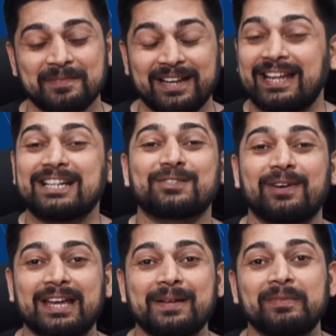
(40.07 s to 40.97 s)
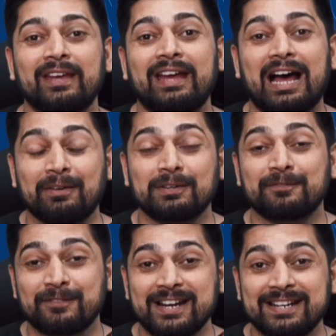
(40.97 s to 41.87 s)
And that's why our
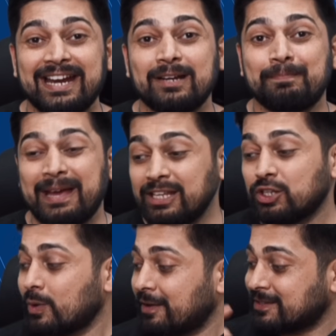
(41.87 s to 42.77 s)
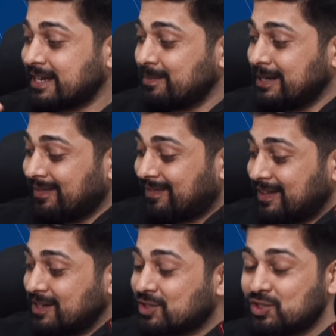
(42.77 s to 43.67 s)
friend at BenQ have sent me
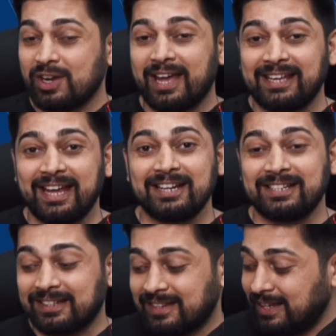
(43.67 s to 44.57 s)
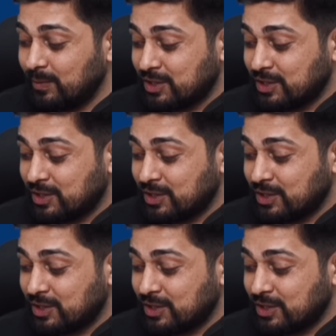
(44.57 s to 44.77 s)
this gigantic thing,